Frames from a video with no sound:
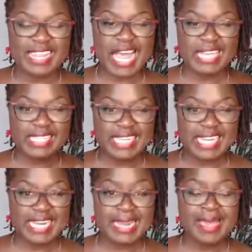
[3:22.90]
in
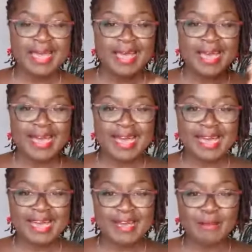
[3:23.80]
between
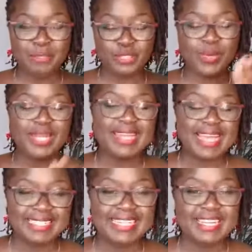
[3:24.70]

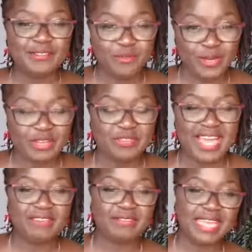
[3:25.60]

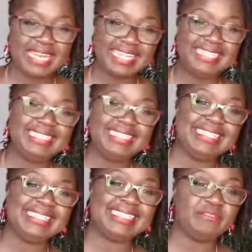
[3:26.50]
1945 and
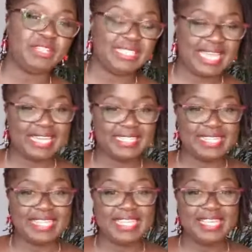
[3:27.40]
1970, and
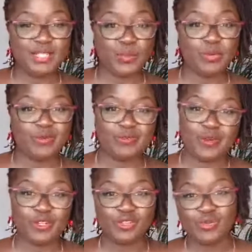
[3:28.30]
these we
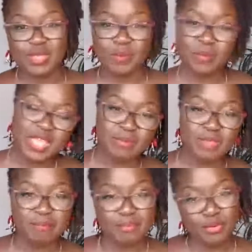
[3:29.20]
refer to the
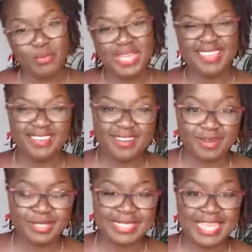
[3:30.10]
baby booming
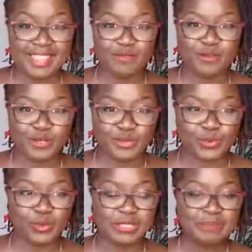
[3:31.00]
years in the
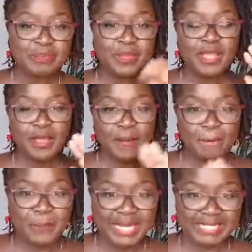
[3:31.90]
first world.
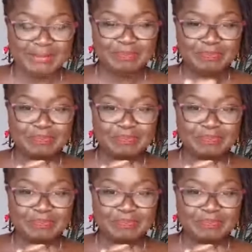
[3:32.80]
But